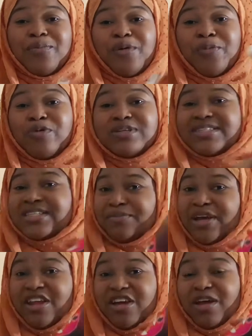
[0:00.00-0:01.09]
purpose
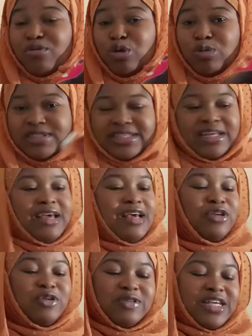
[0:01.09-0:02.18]
better and use
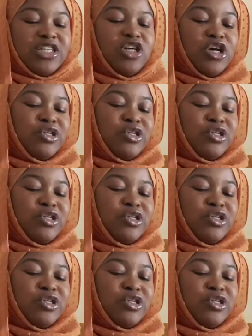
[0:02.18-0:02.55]
use it